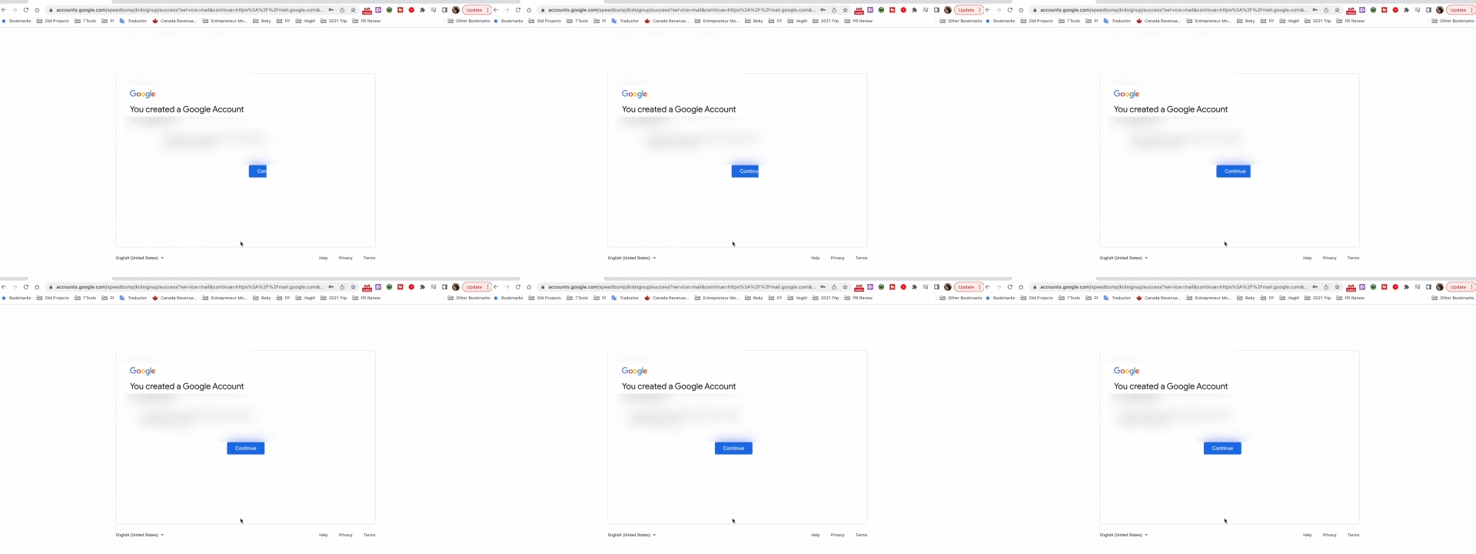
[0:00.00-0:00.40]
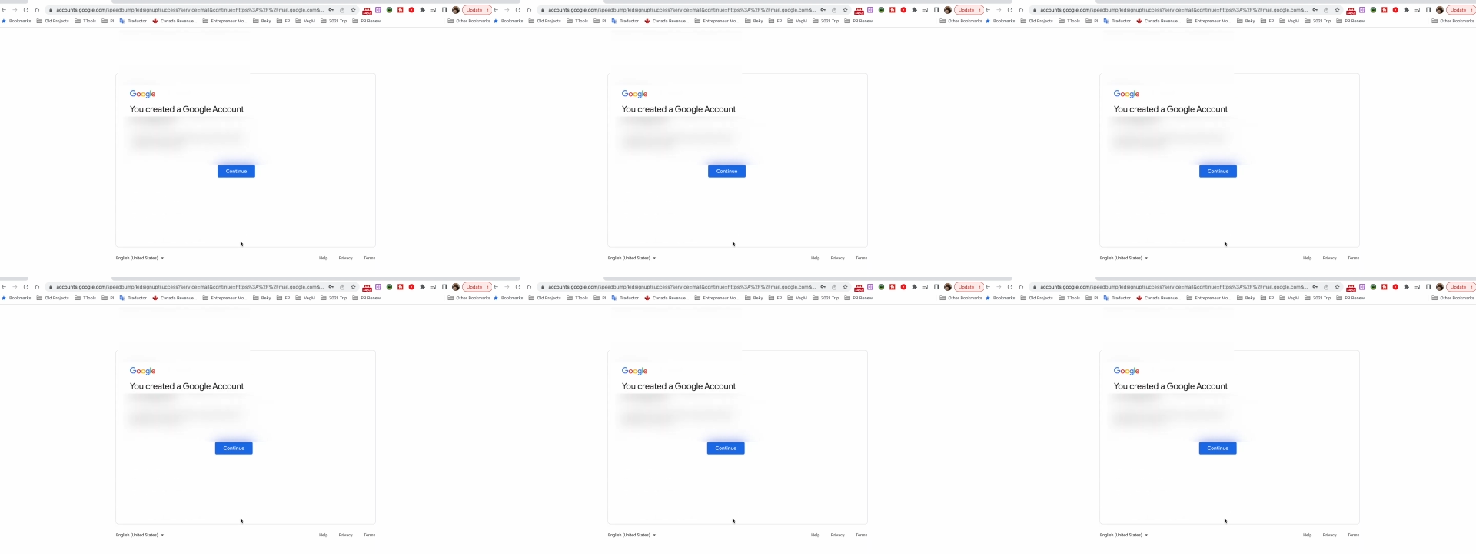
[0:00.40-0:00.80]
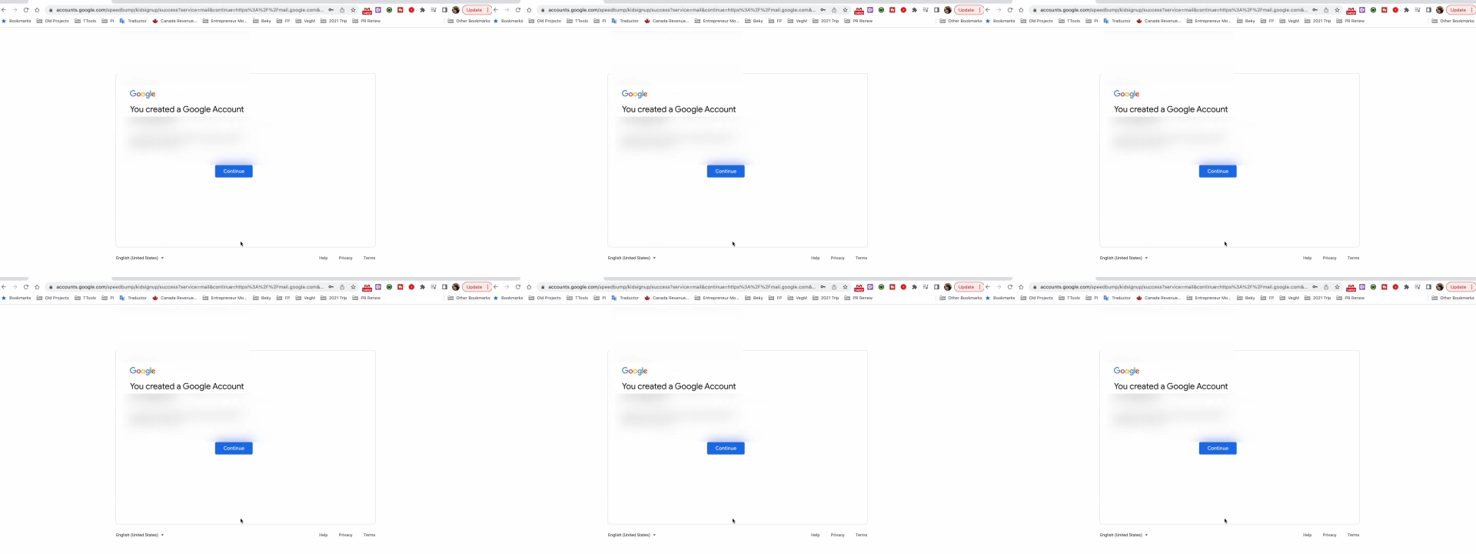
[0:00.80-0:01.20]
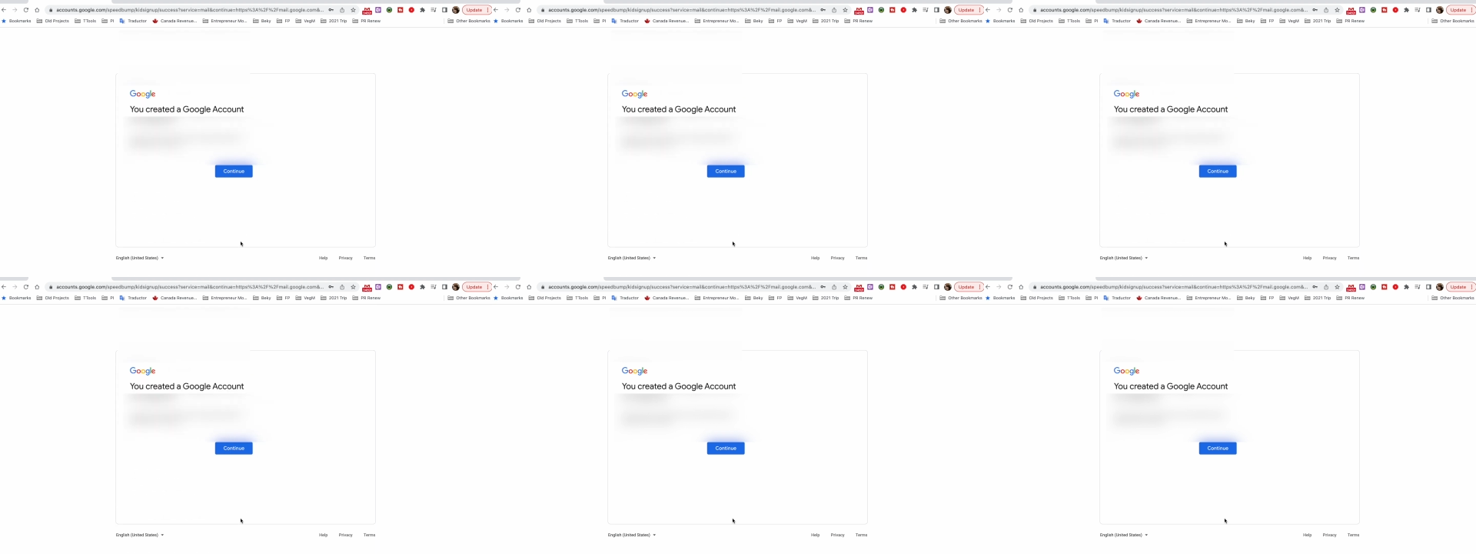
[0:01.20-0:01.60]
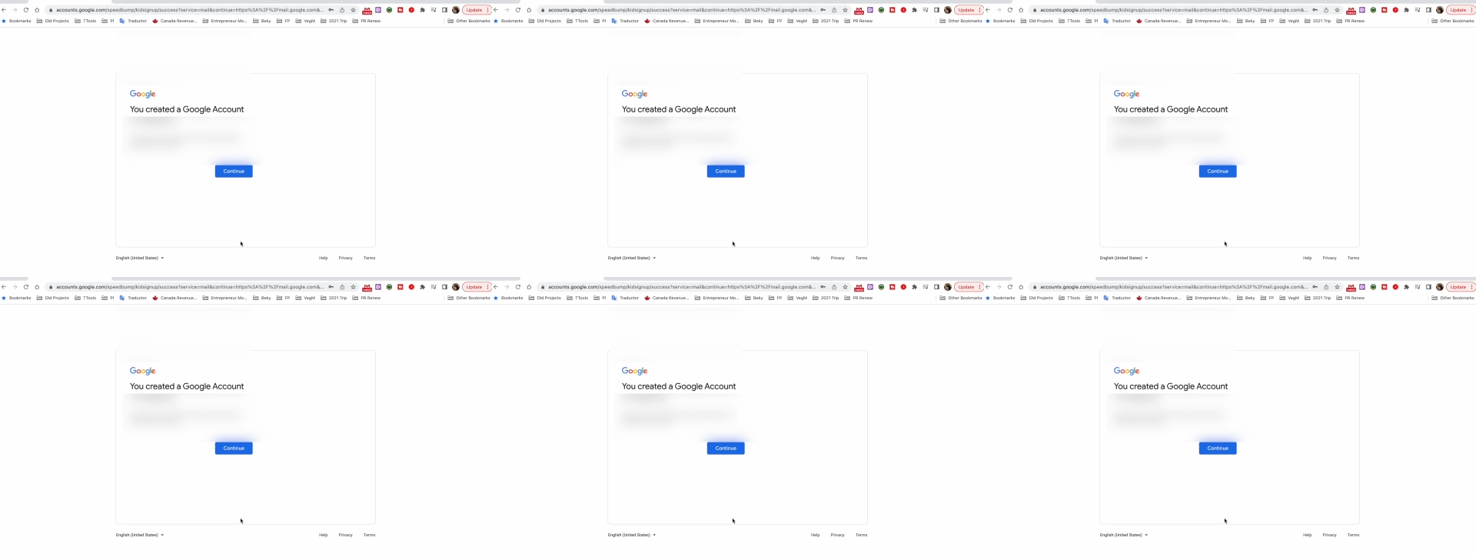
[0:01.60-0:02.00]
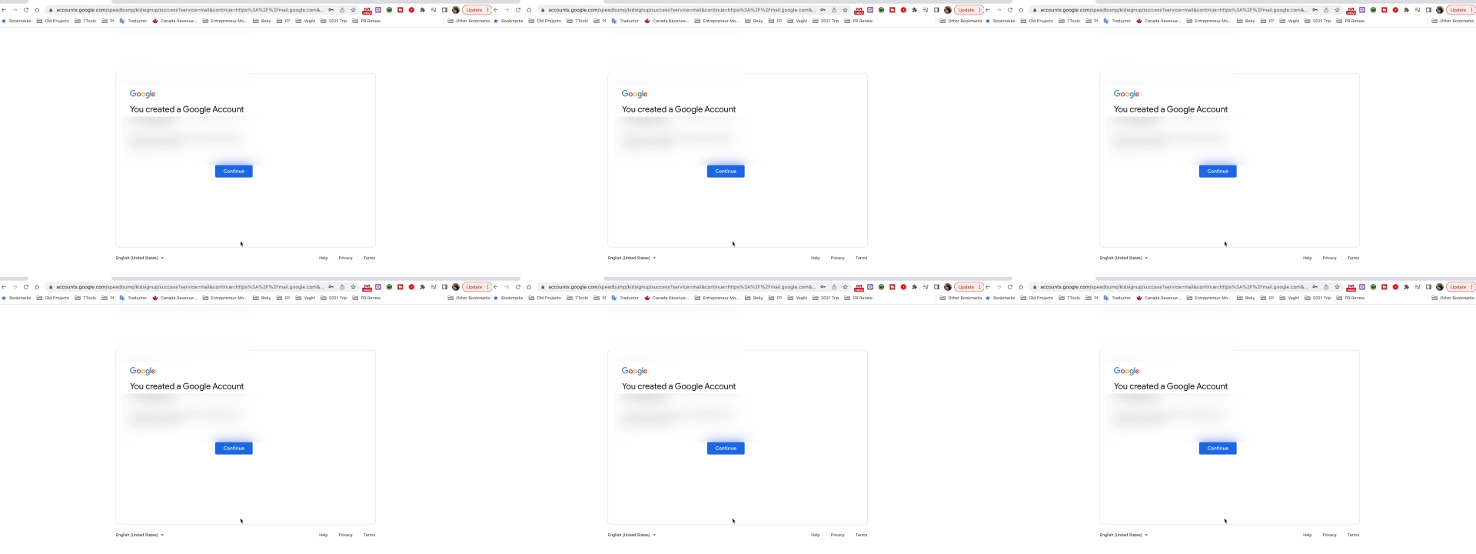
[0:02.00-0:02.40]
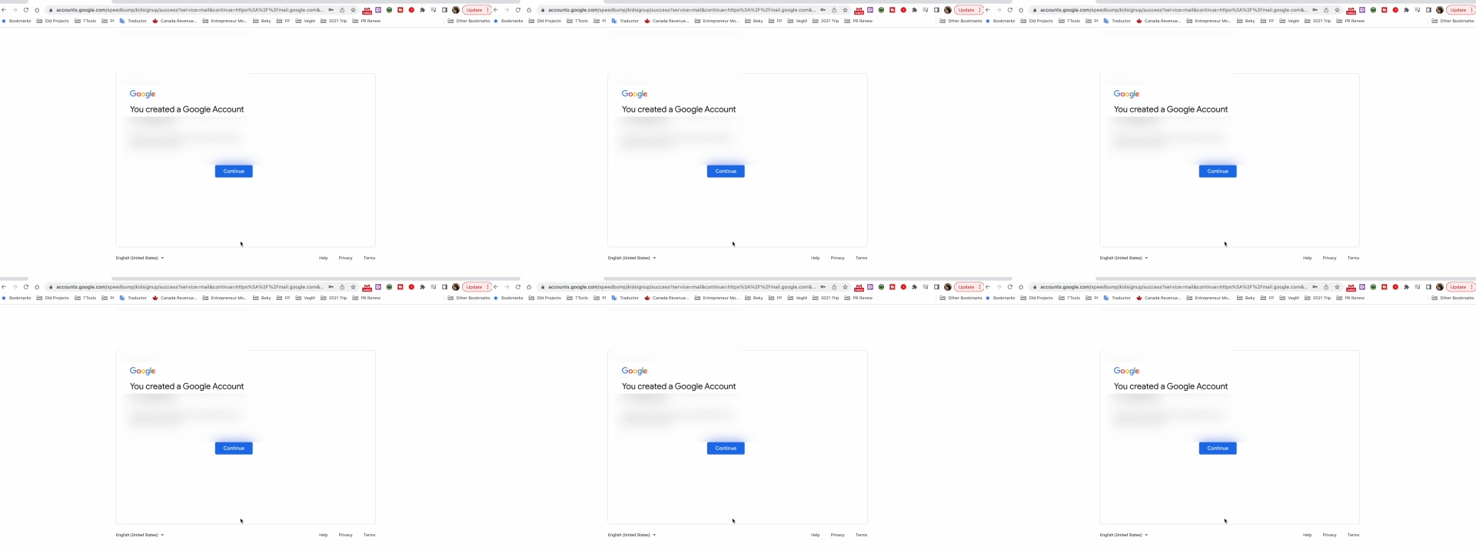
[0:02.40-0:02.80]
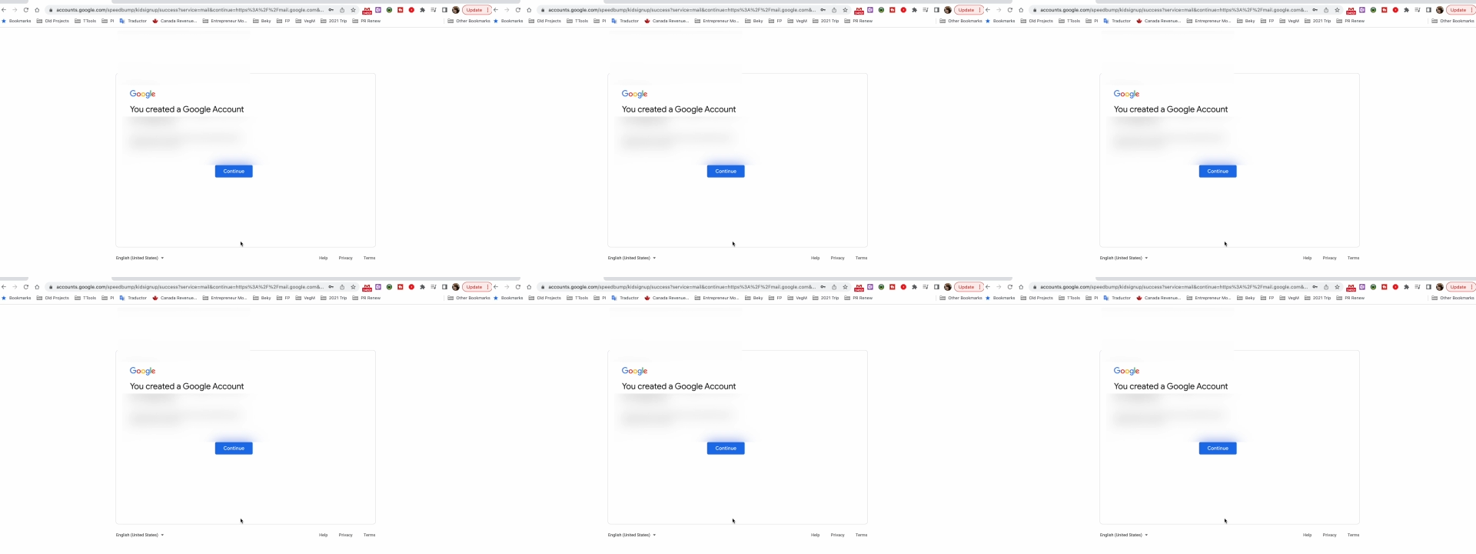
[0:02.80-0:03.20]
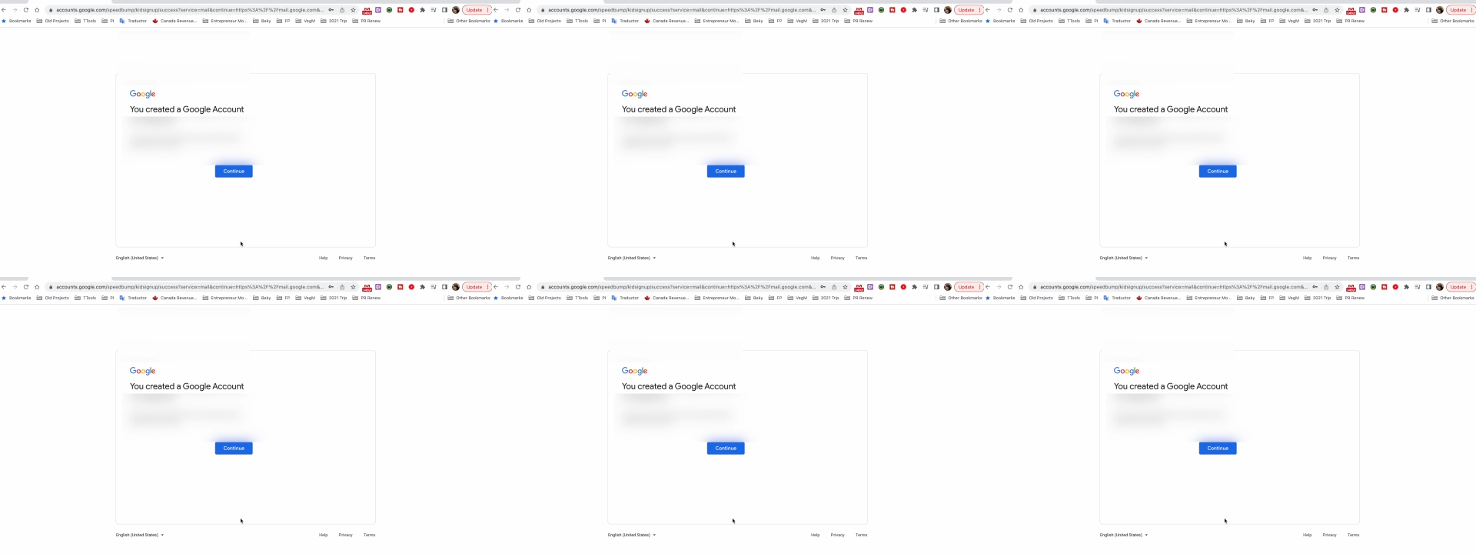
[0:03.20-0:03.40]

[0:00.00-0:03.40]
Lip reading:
(no speaker visible)